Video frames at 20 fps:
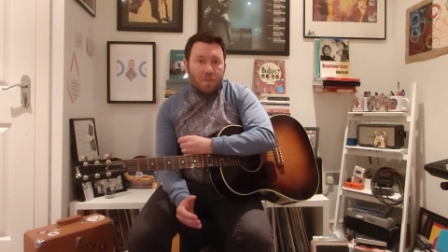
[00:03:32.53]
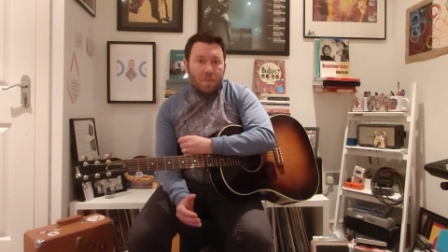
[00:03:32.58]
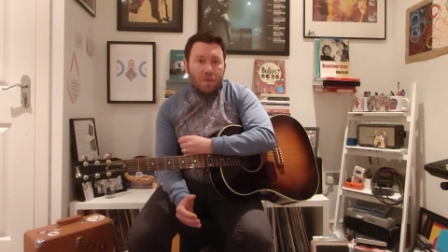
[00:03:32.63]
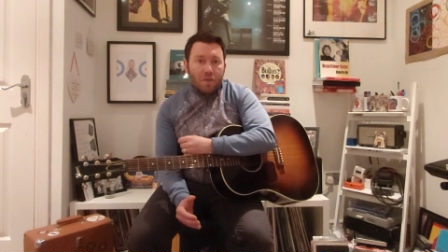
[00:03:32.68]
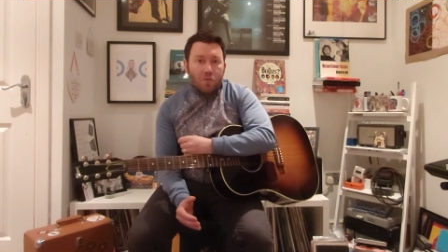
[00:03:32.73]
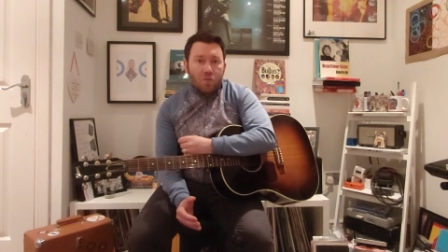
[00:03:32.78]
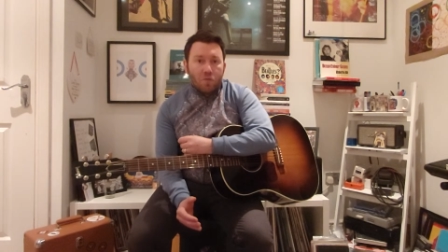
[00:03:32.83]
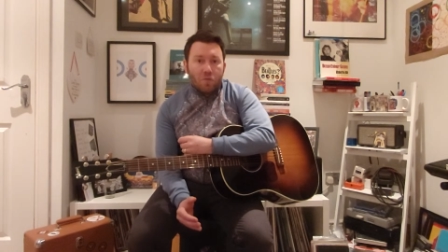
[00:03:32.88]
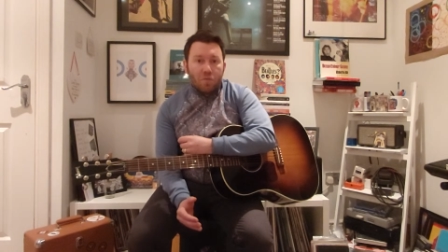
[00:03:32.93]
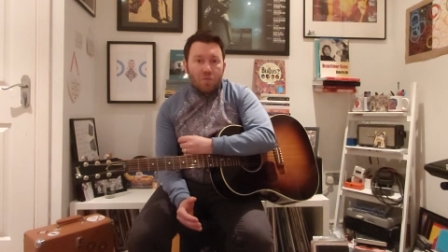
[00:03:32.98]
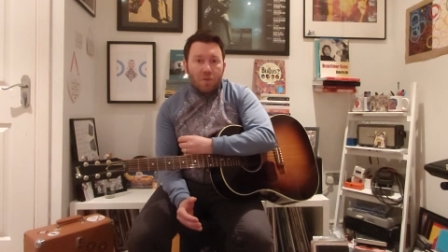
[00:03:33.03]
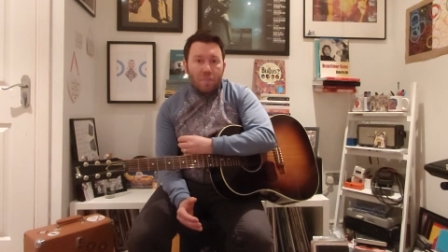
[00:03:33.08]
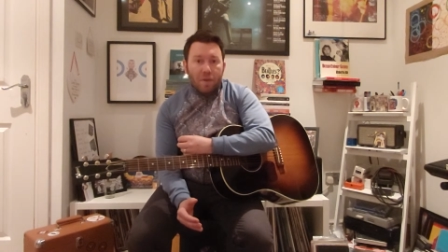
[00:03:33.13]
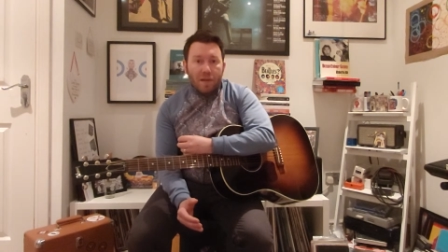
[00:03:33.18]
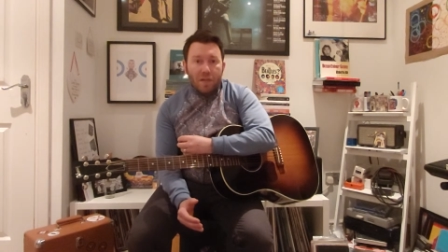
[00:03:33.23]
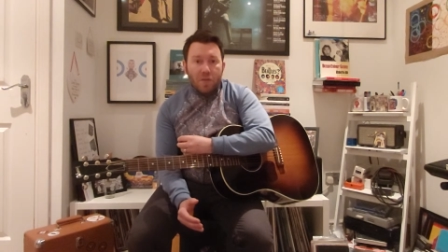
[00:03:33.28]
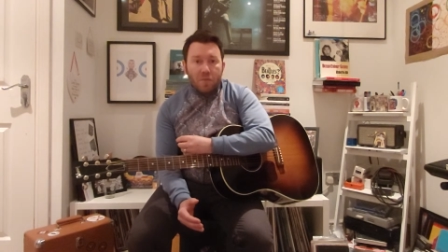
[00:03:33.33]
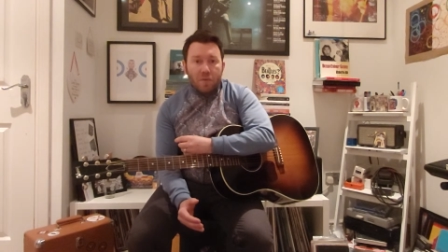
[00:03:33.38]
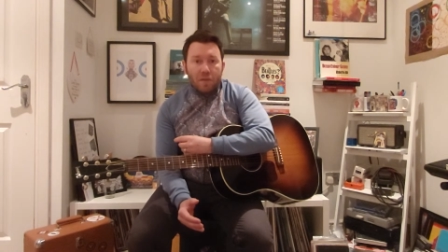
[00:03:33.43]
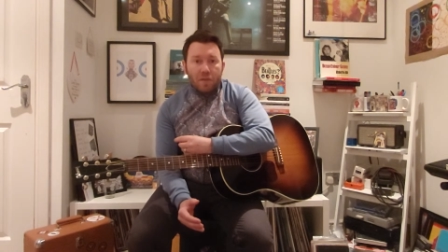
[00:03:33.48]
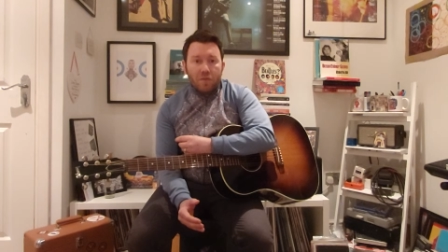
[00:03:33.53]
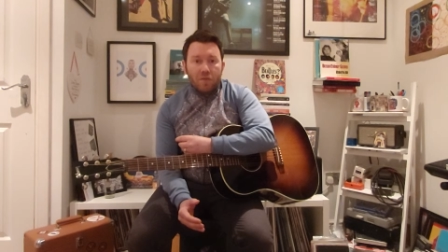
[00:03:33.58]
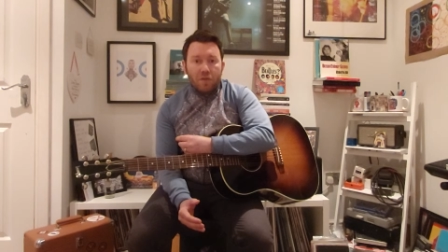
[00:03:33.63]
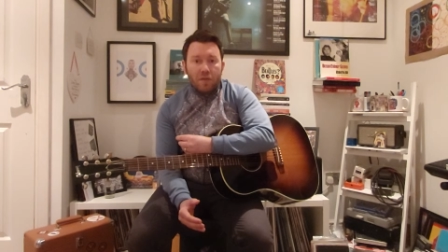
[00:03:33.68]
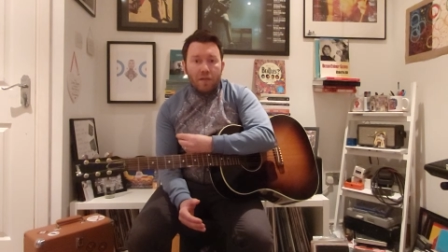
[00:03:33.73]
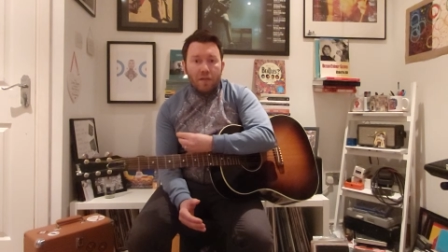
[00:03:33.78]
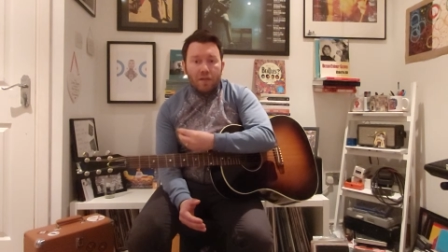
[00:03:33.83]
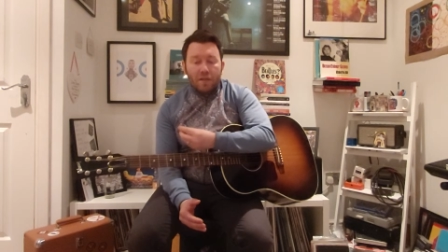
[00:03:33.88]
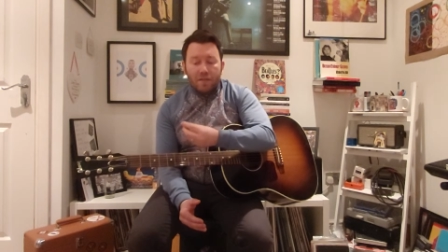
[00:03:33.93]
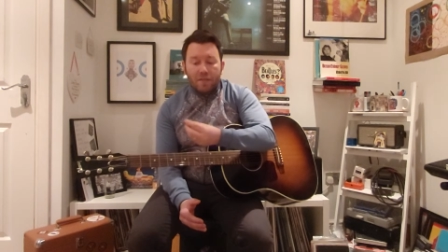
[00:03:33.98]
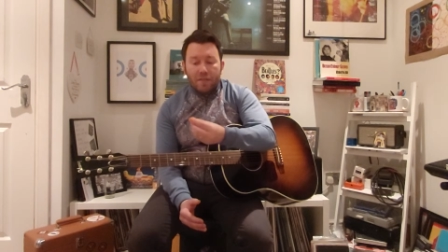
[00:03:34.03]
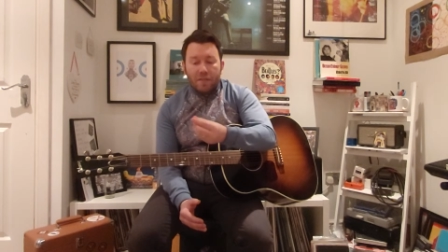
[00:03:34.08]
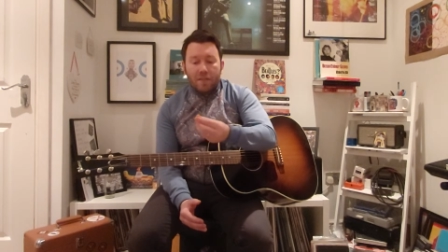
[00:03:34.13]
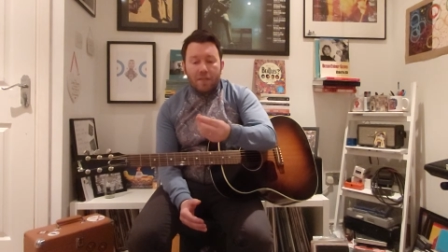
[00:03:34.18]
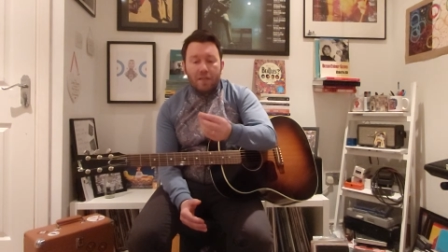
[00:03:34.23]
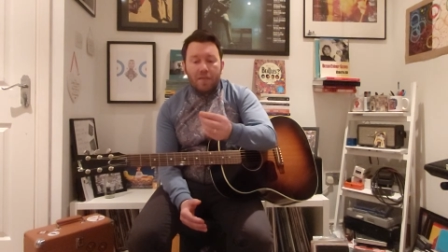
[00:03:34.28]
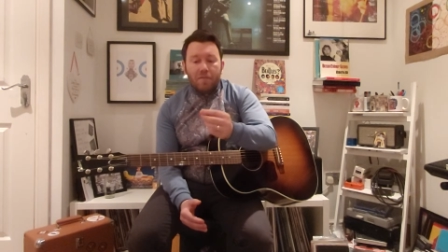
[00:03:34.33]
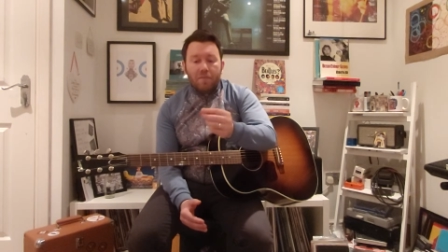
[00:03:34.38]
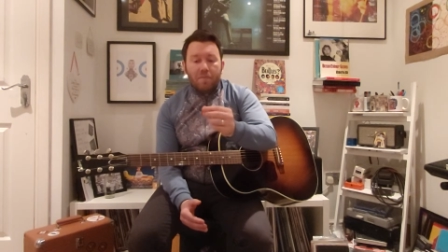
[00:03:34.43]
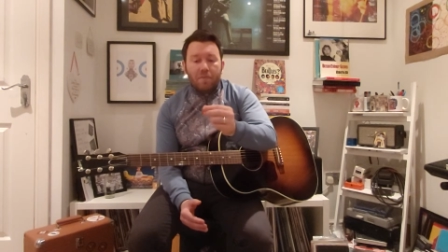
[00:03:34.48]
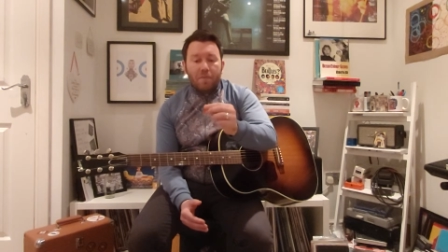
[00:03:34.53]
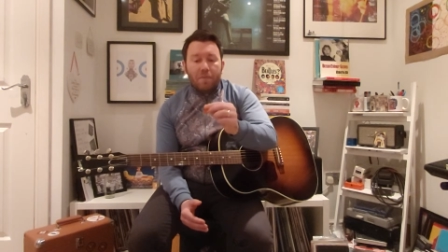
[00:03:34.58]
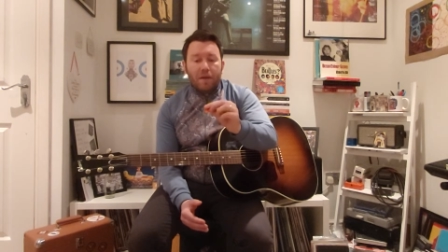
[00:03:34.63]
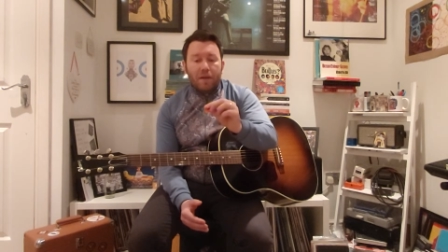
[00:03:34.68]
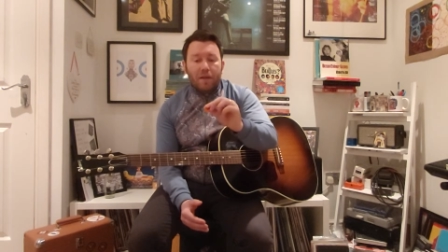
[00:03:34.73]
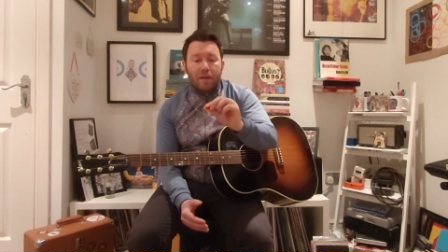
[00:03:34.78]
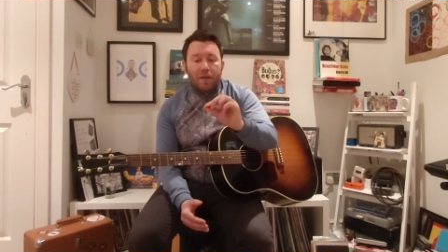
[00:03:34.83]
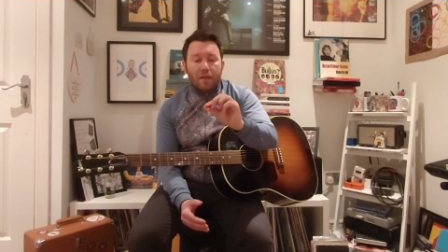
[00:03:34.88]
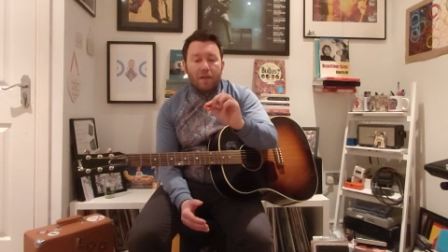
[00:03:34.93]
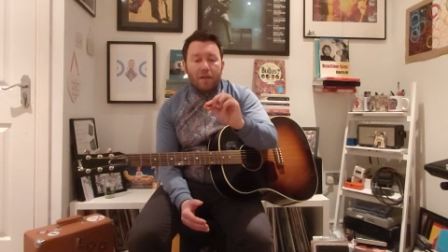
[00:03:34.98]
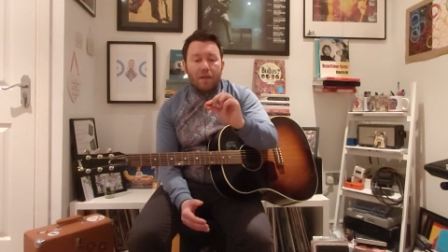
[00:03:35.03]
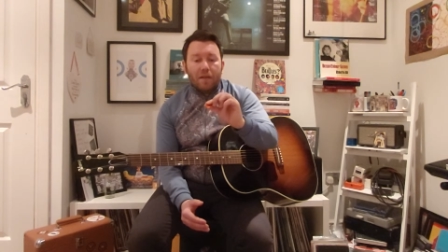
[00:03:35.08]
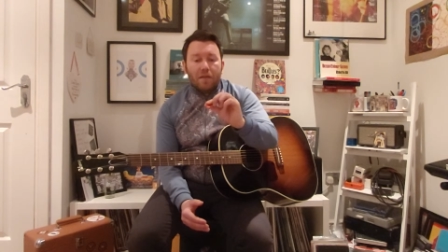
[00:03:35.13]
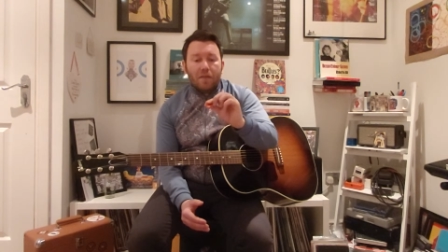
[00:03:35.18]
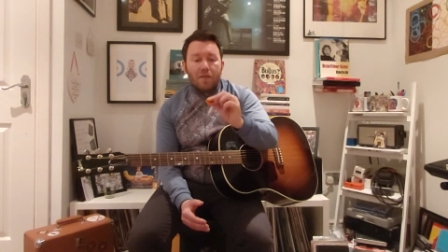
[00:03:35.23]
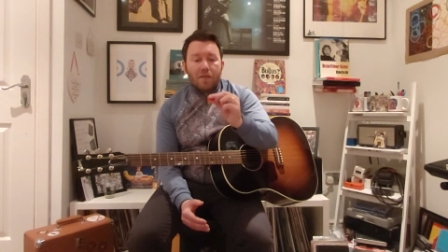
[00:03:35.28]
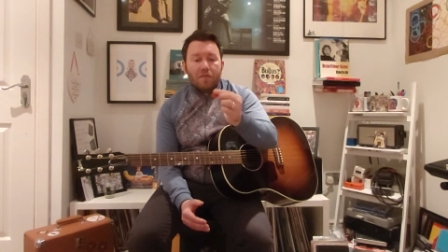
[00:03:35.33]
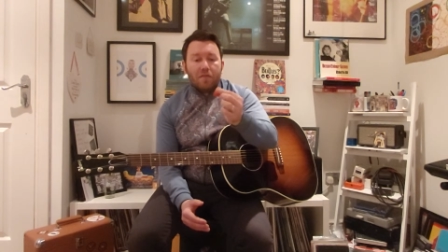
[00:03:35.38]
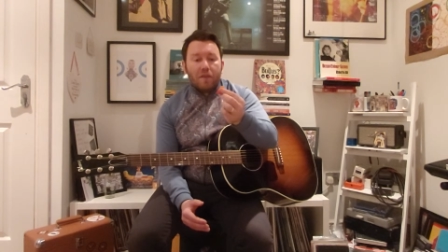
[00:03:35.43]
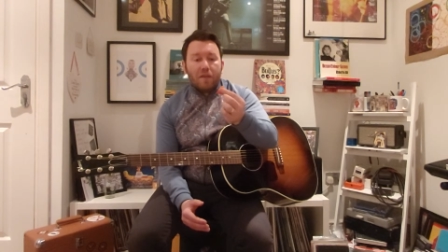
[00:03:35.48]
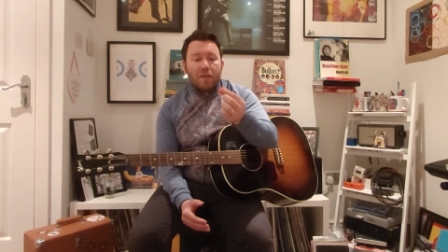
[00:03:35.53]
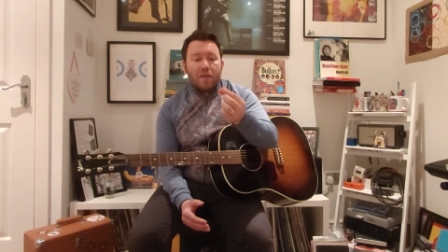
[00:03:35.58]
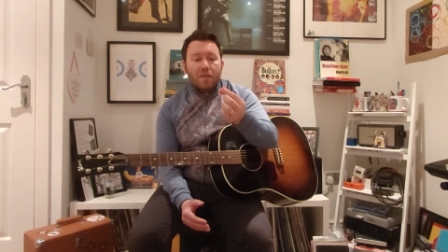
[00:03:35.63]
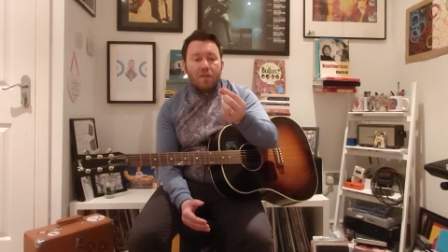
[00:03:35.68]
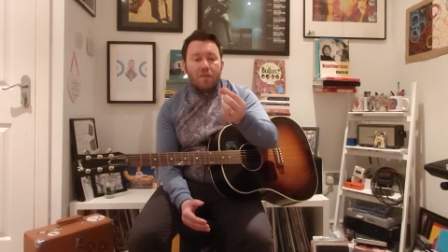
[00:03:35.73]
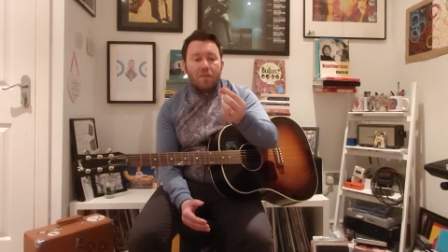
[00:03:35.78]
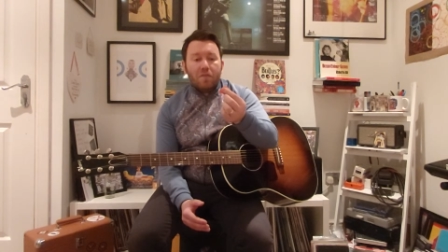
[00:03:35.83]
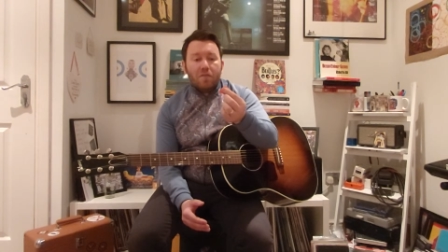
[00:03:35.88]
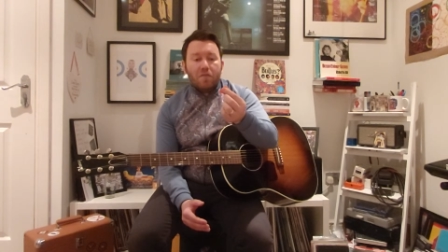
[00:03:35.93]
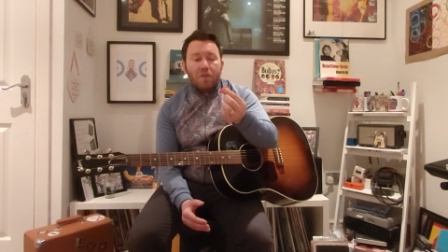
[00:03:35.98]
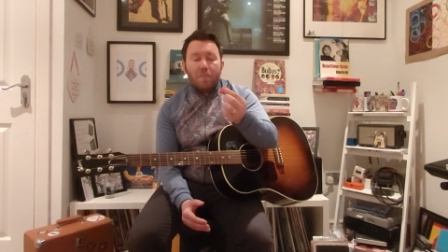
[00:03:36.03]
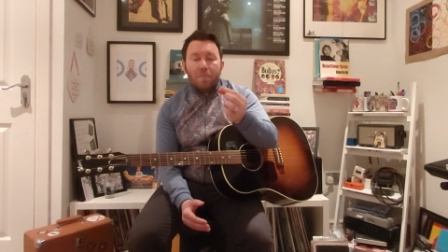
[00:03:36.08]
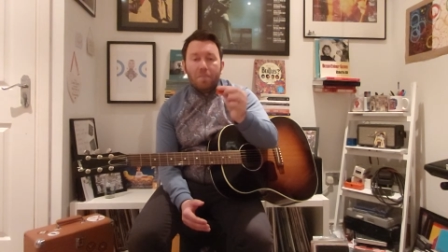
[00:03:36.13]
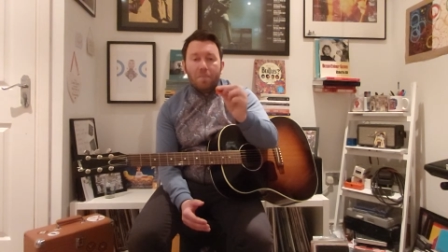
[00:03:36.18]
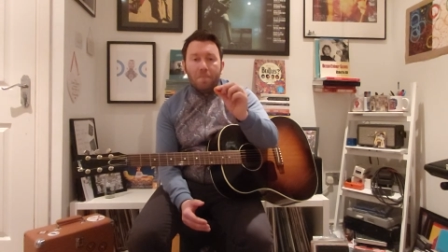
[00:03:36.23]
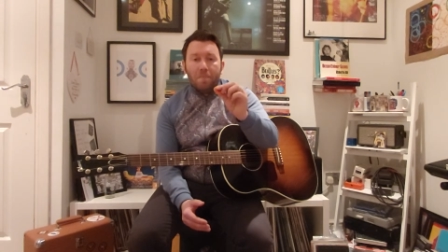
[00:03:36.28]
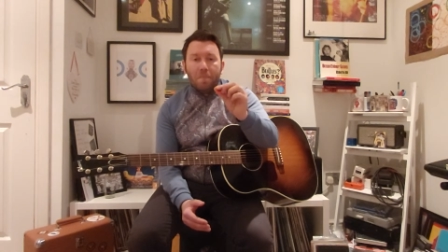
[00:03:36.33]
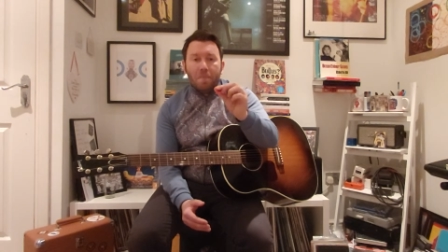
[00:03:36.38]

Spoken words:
So the best way to do that is to take the pick in your finger and thumb,